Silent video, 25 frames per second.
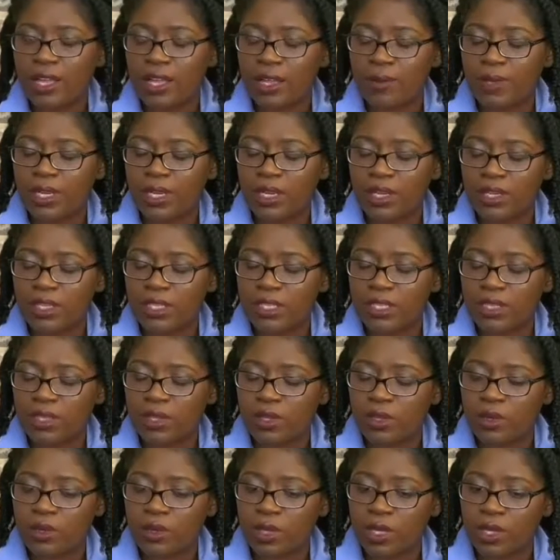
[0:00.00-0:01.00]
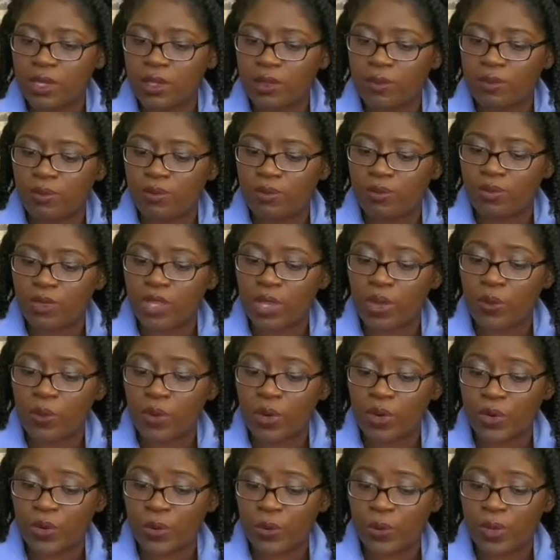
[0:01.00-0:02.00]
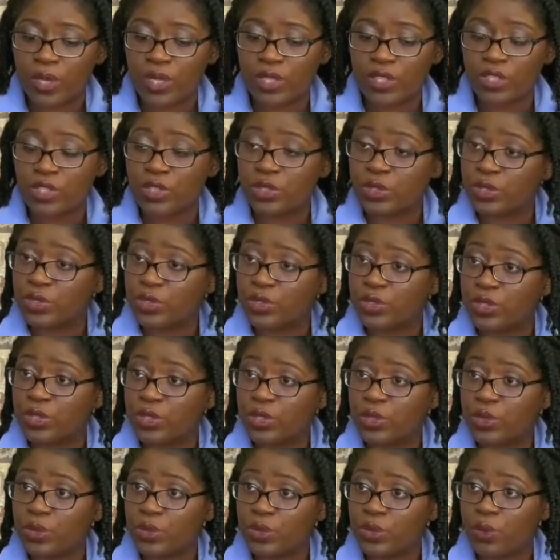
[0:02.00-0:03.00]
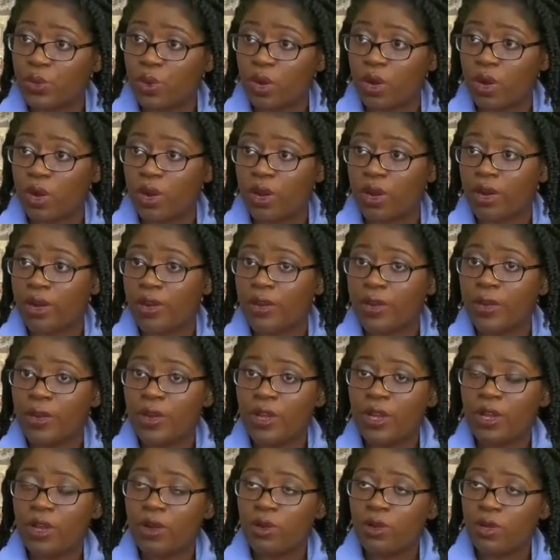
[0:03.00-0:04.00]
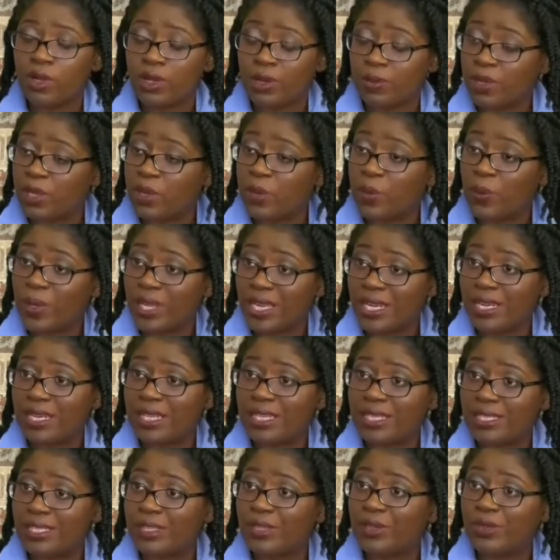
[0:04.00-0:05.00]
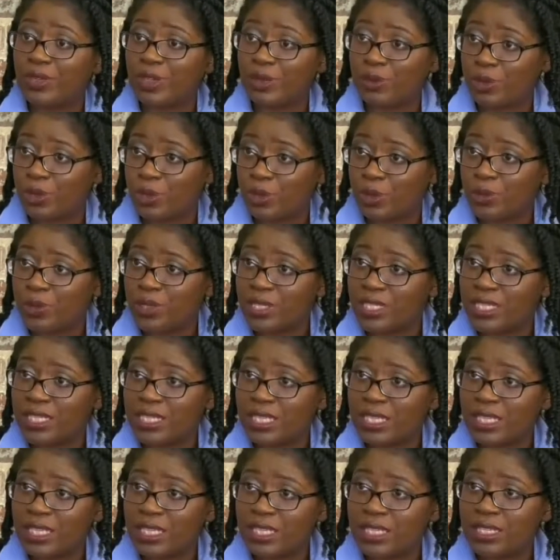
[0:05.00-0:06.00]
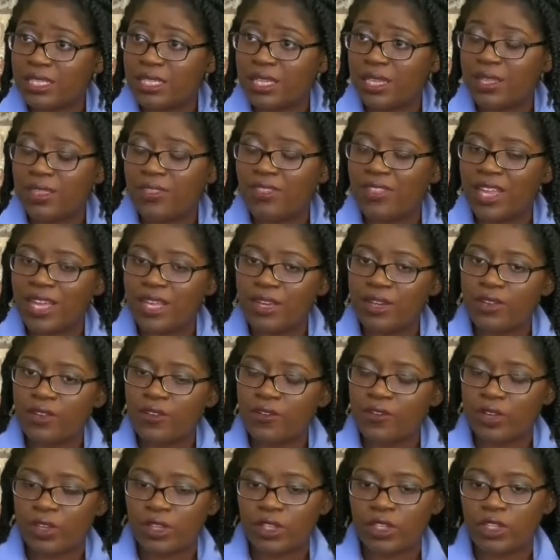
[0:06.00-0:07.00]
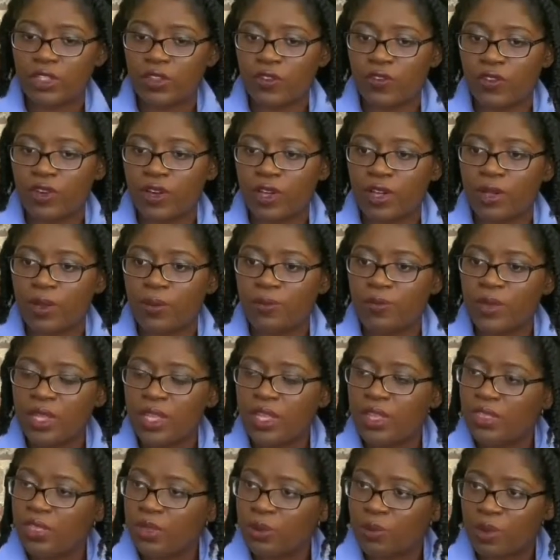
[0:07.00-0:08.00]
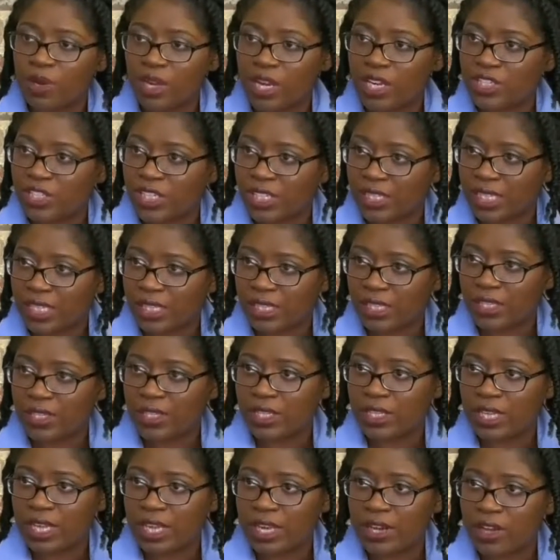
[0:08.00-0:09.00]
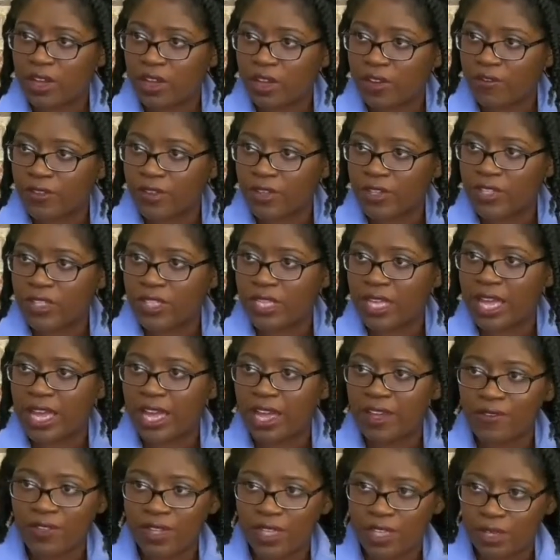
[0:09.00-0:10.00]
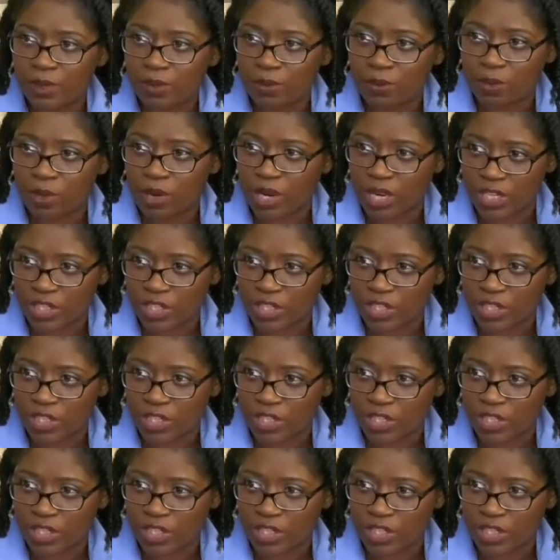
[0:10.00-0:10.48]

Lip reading: And also they work with children who are going to be a witness in criminal proceedings, and that differs from the project that Legal Aid offers, the Advocate